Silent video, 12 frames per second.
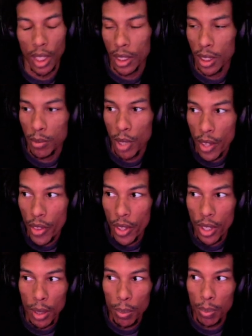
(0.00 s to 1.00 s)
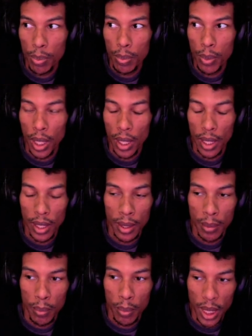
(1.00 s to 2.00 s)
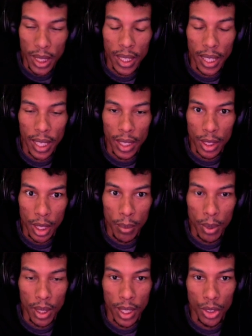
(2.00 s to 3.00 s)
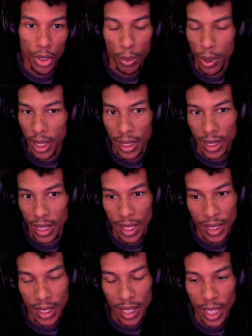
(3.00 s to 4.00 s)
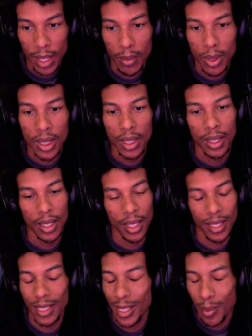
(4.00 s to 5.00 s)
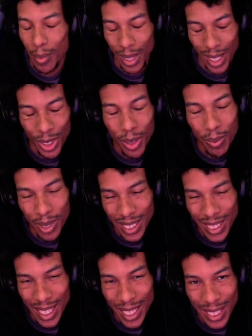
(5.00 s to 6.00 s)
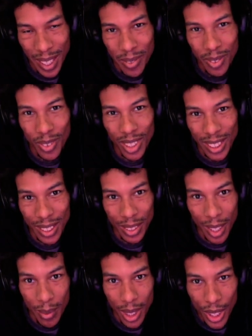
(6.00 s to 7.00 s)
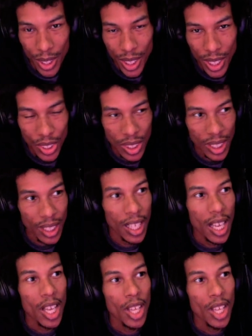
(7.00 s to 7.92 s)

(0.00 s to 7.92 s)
some other big AA, AAA status games, AA, AAA status games released their games earlier this year.